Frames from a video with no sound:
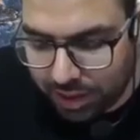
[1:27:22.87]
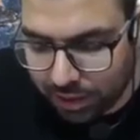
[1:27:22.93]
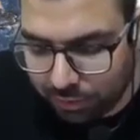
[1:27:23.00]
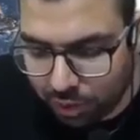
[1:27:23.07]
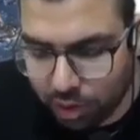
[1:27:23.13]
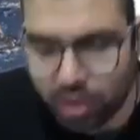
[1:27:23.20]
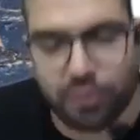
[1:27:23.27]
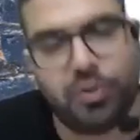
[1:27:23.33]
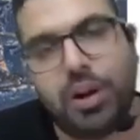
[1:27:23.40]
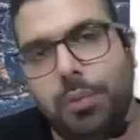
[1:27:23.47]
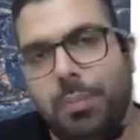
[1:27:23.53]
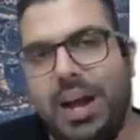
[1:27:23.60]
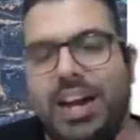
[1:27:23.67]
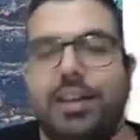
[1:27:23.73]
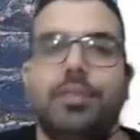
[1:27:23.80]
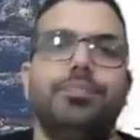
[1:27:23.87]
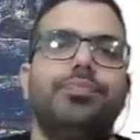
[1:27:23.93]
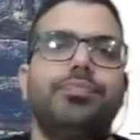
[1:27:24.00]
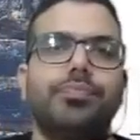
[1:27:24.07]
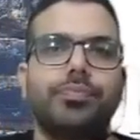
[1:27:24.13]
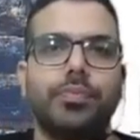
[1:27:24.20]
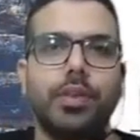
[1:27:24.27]
give your refund back
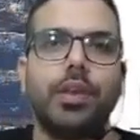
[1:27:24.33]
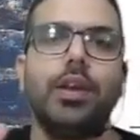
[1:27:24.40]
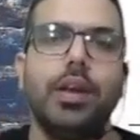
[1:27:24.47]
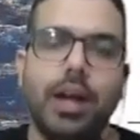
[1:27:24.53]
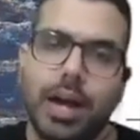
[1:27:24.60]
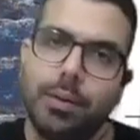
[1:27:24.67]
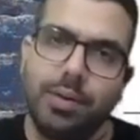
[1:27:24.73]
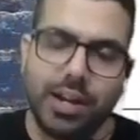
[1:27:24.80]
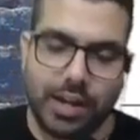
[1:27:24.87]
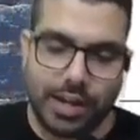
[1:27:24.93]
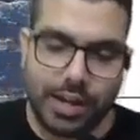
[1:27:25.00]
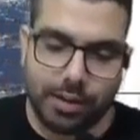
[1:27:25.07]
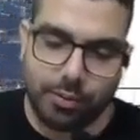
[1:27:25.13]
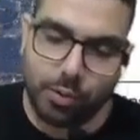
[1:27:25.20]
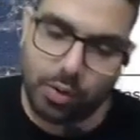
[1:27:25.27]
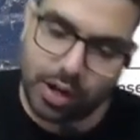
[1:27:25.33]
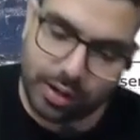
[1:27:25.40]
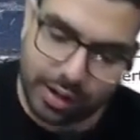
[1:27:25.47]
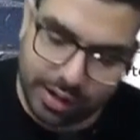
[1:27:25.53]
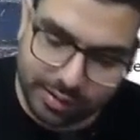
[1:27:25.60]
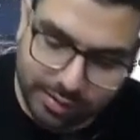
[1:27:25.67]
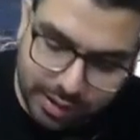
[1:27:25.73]
are we clear everyone?
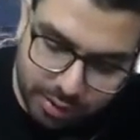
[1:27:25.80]
Yes sir,